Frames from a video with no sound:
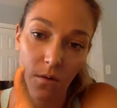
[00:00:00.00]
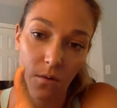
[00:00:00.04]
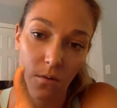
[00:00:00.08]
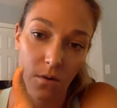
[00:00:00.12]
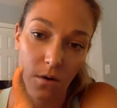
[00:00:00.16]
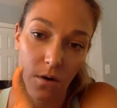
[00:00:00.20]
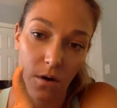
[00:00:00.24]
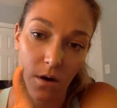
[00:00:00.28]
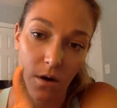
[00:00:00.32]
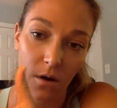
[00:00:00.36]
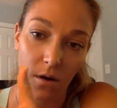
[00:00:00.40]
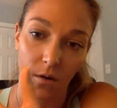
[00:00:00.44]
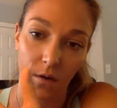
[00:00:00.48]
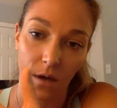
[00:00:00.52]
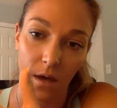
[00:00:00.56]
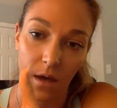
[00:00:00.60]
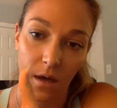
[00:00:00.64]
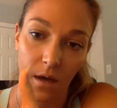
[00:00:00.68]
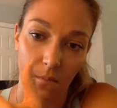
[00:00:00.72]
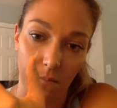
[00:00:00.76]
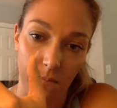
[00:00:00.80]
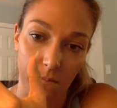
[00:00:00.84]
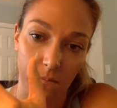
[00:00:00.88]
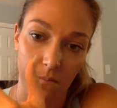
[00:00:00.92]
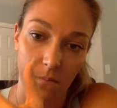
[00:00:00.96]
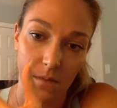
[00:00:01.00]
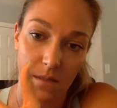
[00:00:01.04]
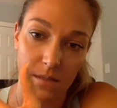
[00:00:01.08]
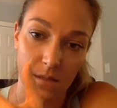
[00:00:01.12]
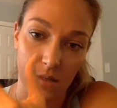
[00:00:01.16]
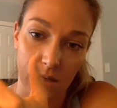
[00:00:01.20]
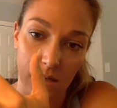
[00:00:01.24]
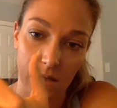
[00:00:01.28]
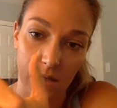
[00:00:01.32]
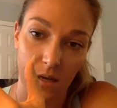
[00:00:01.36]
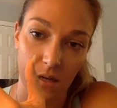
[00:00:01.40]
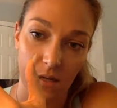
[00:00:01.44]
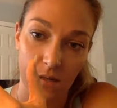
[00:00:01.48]
Or okay, I'm
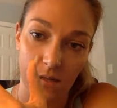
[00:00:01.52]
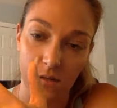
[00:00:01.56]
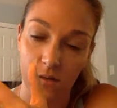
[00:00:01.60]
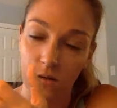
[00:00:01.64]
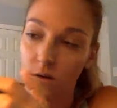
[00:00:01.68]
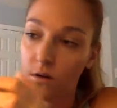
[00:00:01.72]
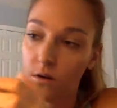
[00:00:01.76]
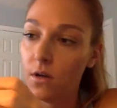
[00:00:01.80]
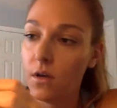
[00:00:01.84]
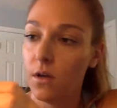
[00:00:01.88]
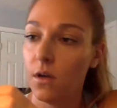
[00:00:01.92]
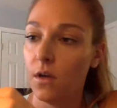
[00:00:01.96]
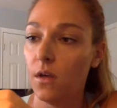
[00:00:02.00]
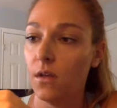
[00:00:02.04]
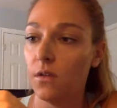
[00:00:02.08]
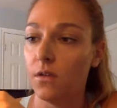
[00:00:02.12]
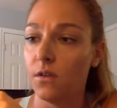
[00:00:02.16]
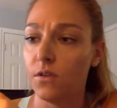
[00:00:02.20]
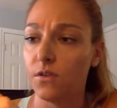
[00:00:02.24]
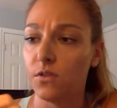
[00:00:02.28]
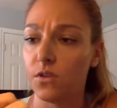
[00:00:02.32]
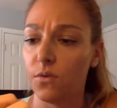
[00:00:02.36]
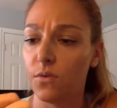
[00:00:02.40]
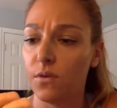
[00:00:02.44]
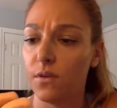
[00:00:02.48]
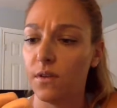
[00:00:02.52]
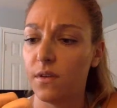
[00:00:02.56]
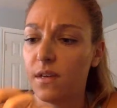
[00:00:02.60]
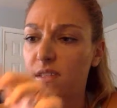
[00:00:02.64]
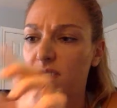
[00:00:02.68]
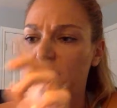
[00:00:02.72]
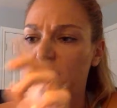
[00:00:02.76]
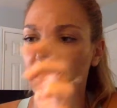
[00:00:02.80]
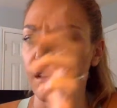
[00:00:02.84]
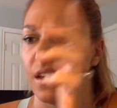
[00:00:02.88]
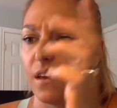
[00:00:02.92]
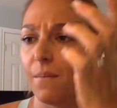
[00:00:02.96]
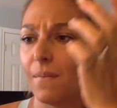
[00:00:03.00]
missing days, or you start
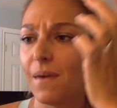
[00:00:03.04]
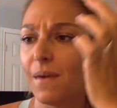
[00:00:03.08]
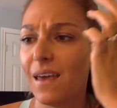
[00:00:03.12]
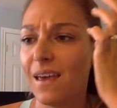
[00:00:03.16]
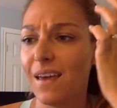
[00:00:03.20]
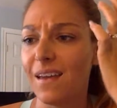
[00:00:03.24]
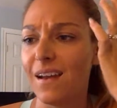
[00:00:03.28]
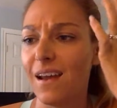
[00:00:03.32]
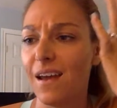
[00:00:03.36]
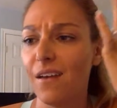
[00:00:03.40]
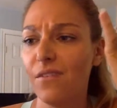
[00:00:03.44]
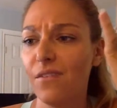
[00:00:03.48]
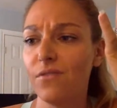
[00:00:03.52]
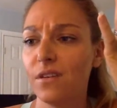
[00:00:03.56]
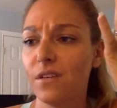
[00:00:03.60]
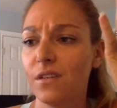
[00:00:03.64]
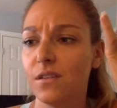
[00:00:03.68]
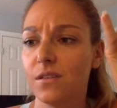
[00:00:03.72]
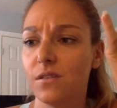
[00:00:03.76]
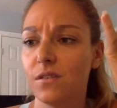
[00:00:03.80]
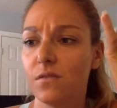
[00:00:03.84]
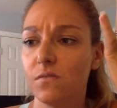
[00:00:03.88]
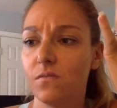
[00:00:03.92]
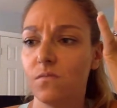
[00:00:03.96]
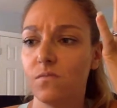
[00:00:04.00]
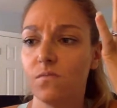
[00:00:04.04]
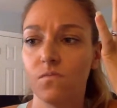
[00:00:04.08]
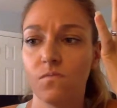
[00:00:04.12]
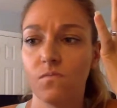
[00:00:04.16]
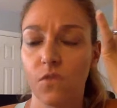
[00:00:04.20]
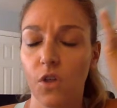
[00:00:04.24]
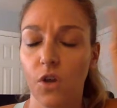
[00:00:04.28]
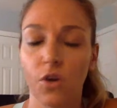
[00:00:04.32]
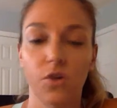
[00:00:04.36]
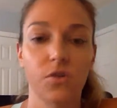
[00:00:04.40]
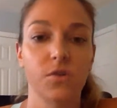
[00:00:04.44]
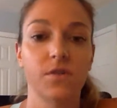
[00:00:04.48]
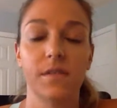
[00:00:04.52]
realizing like, man, every
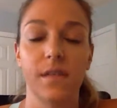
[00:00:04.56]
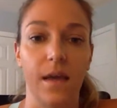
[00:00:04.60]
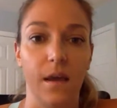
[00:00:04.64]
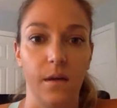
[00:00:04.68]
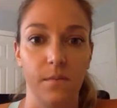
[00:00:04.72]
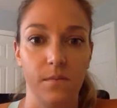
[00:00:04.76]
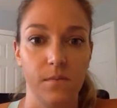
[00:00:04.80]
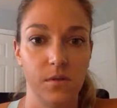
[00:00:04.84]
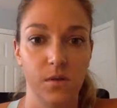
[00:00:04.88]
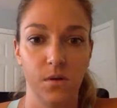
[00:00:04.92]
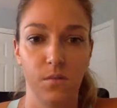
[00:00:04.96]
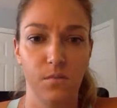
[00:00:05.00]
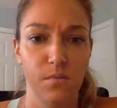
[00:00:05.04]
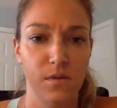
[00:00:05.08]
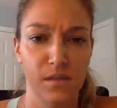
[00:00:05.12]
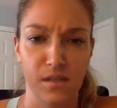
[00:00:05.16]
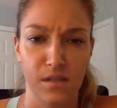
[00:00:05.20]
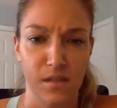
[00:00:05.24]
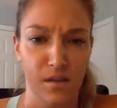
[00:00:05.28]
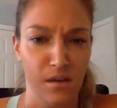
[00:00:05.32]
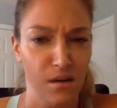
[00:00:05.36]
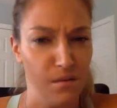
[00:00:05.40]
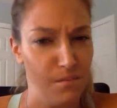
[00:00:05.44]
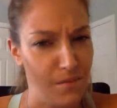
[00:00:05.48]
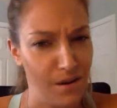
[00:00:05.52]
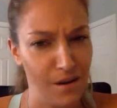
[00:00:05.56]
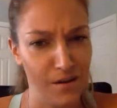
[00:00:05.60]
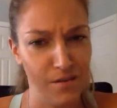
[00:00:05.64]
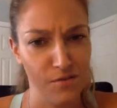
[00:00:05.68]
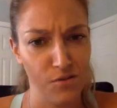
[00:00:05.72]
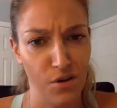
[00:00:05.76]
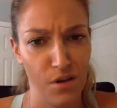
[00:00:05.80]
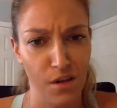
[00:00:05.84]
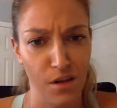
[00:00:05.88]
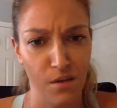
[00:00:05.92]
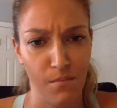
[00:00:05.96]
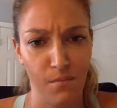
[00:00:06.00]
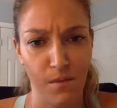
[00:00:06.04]
Thursday I'm so busy and I'm not
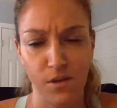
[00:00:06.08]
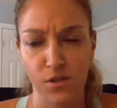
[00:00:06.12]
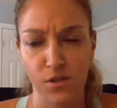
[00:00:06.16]
drinking my